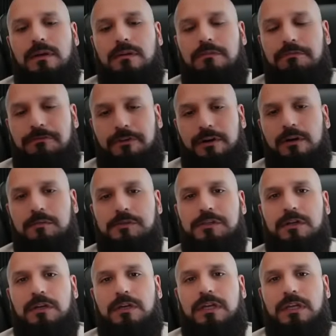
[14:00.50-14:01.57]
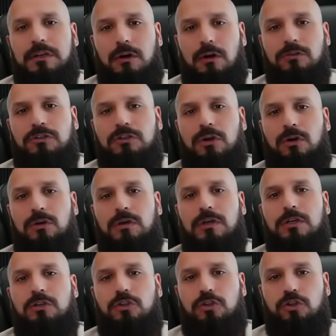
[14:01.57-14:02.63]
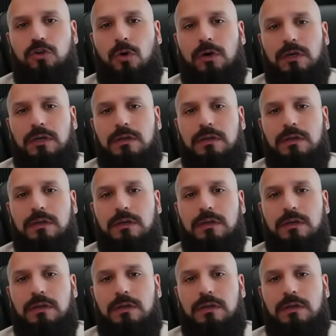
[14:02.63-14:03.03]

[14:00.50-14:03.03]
firms can also short